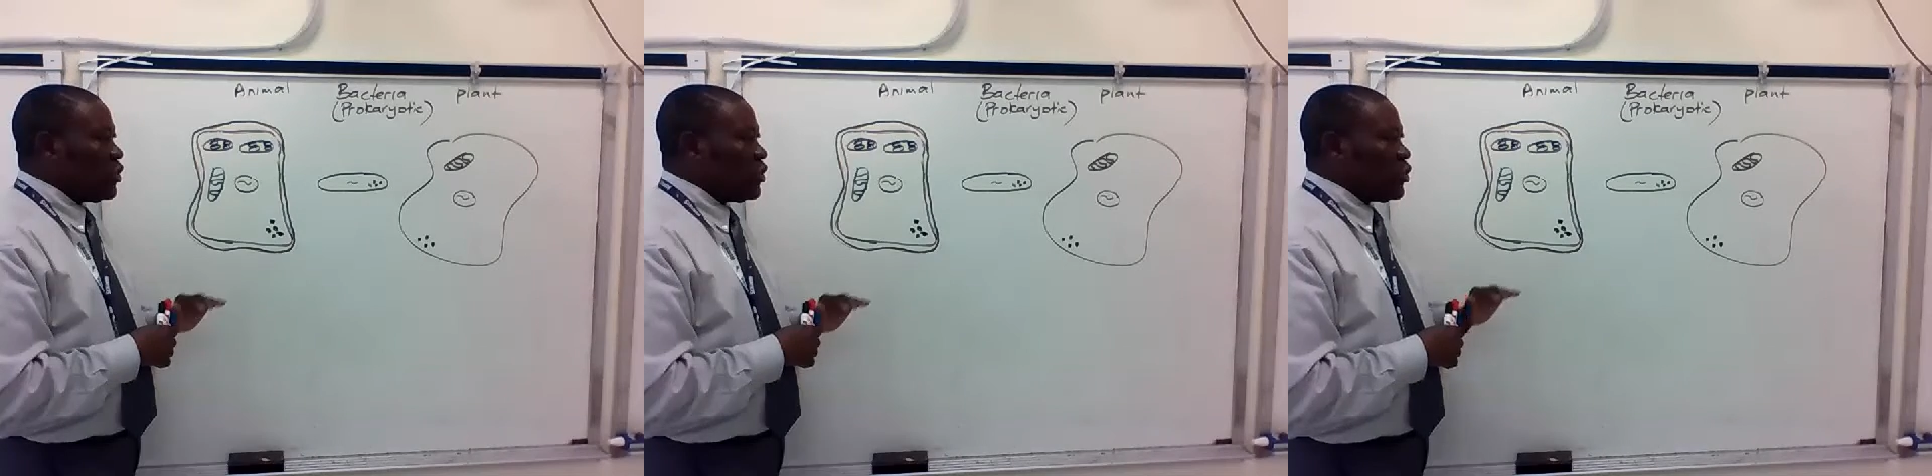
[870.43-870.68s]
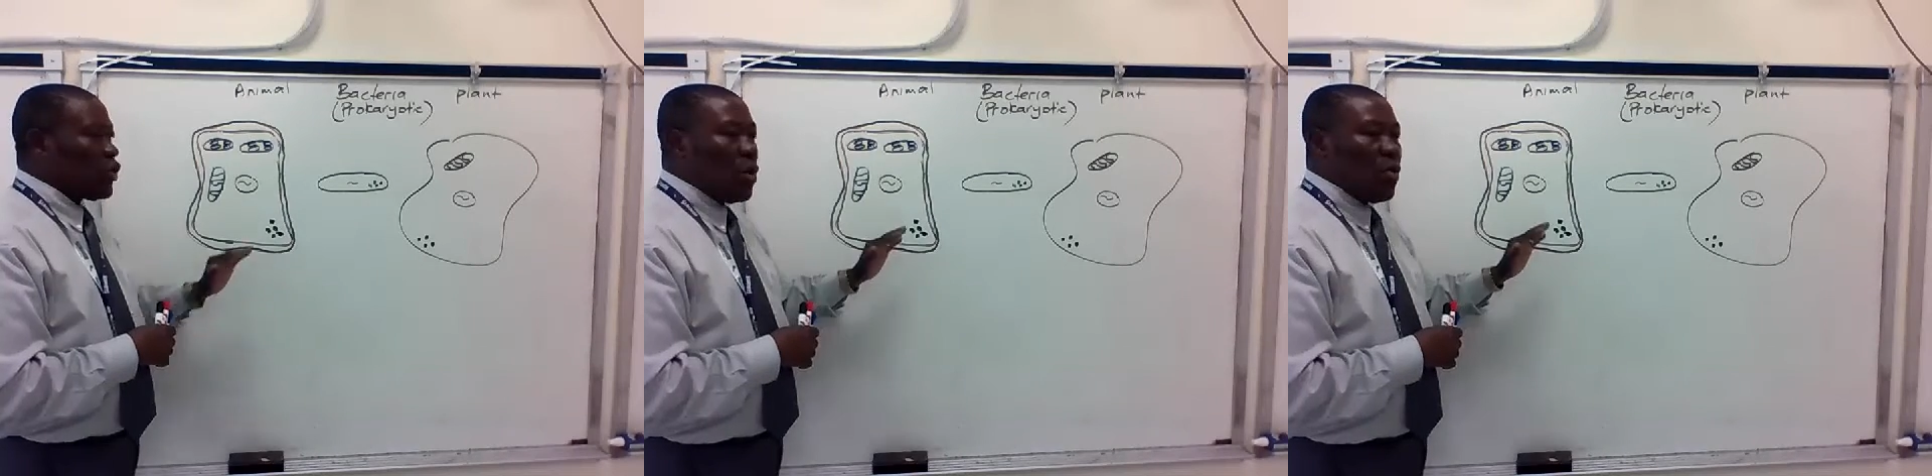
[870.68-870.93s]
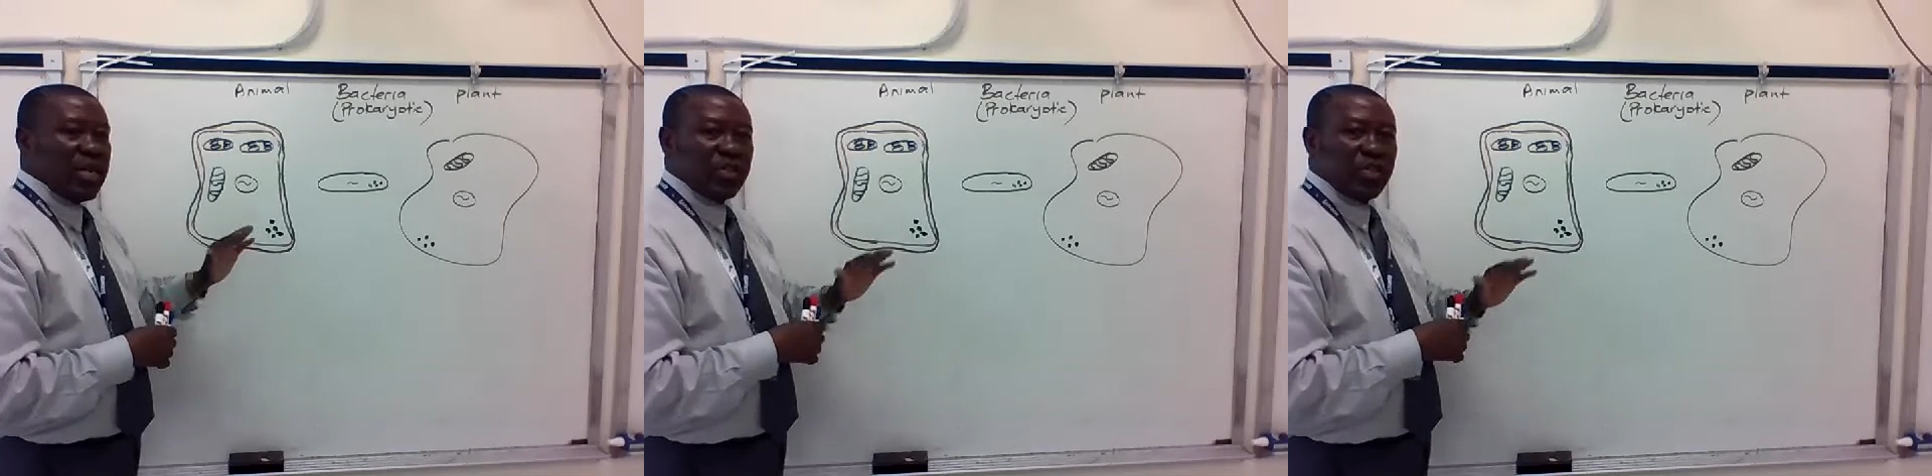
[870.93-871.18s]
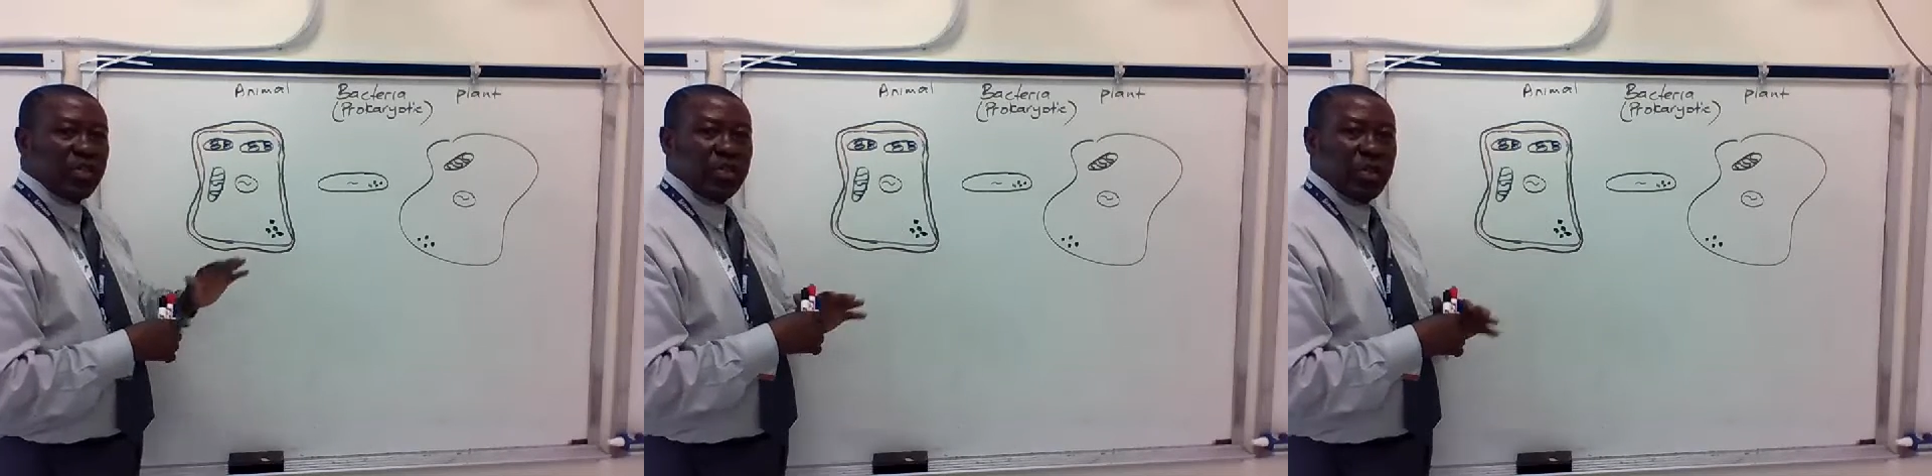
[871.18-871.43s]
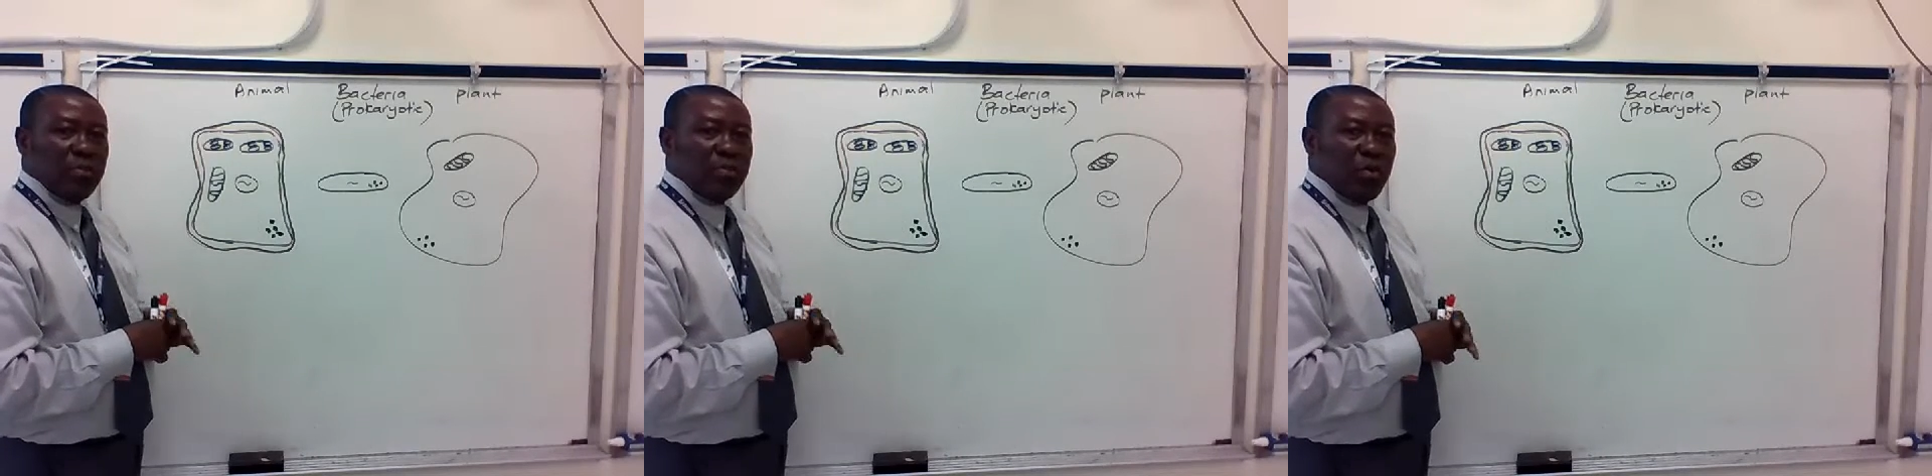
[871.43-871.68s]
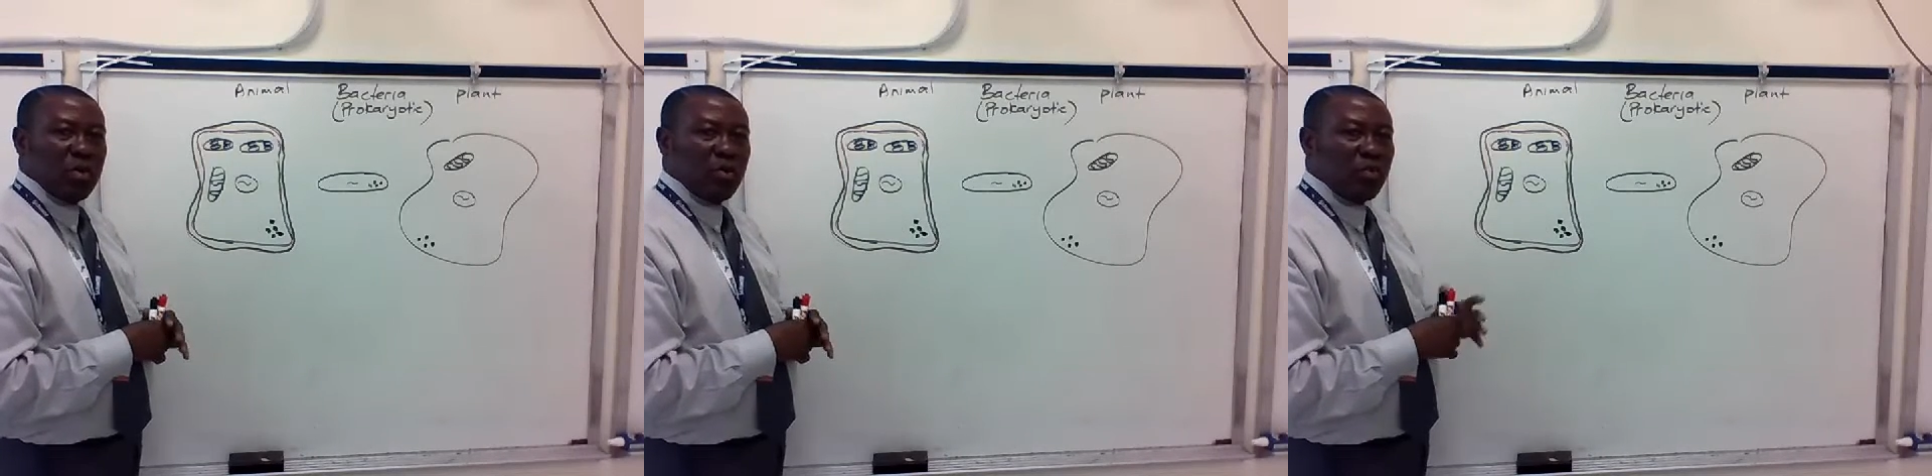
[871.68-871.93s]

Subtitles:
drawing that you see on the board.